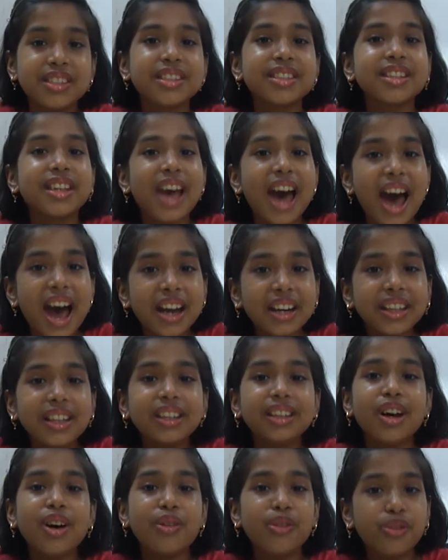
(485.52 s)
carry
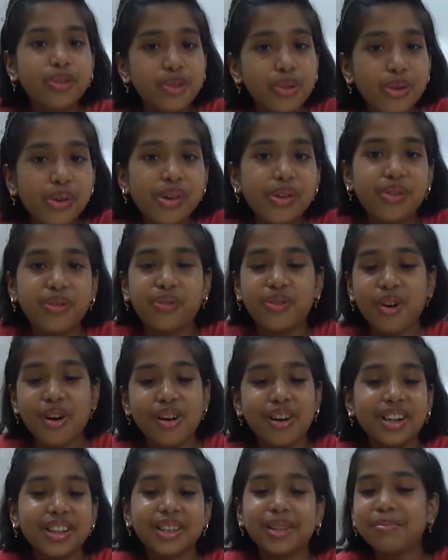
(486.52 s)
the food
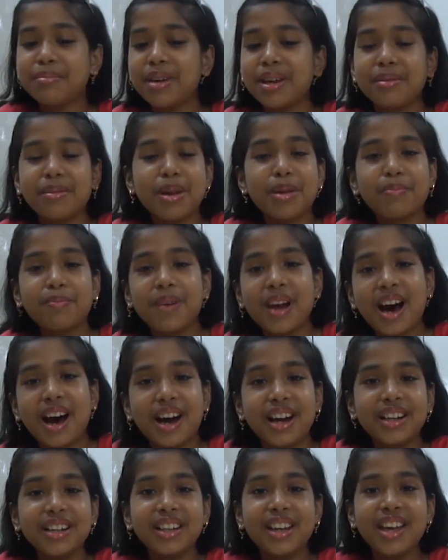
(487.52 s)
for the baby
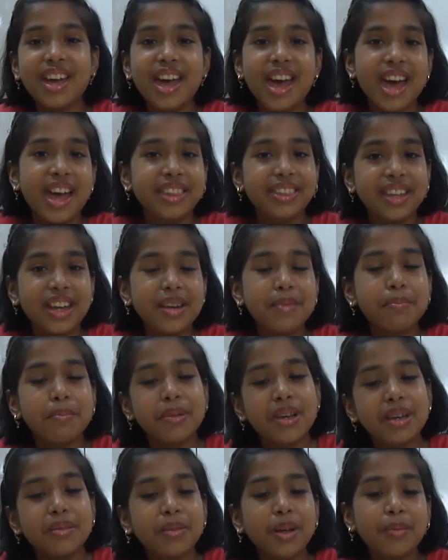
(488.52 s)
plant, and then
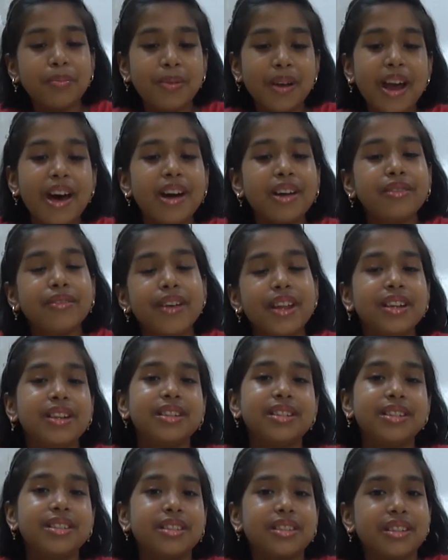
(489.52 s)
baby plant, when
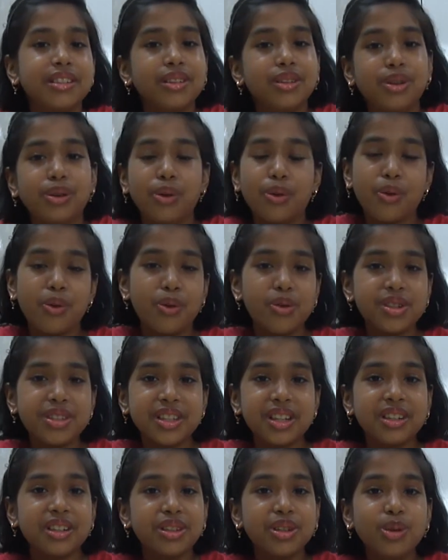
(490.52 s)
it grows,
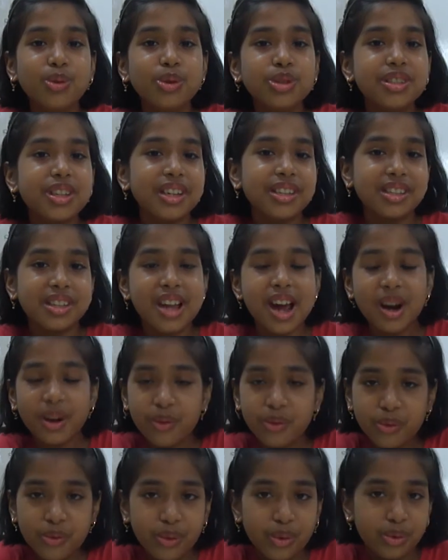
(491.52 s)
it uses
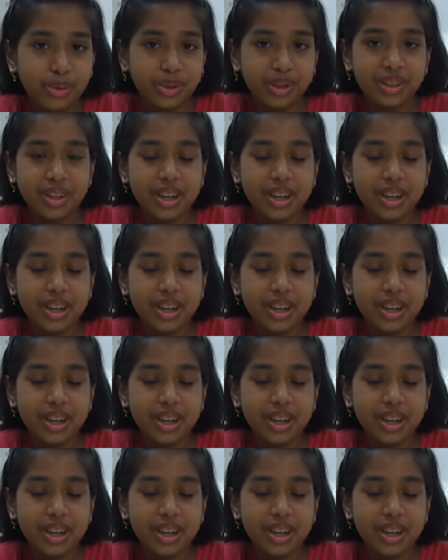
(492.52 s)
that food